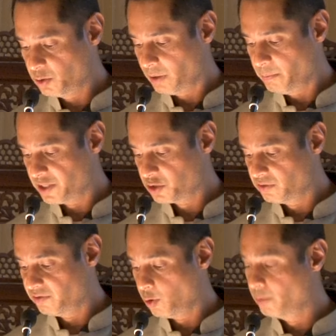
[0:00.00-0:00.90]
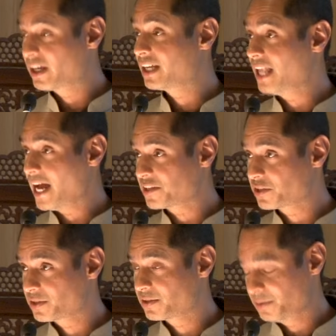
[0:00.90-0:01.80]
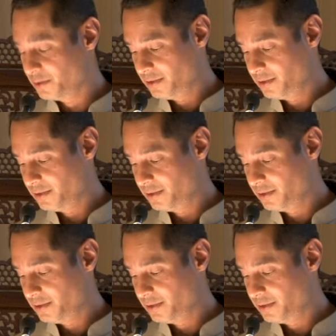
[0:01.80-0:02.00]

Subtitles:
do our best to form a class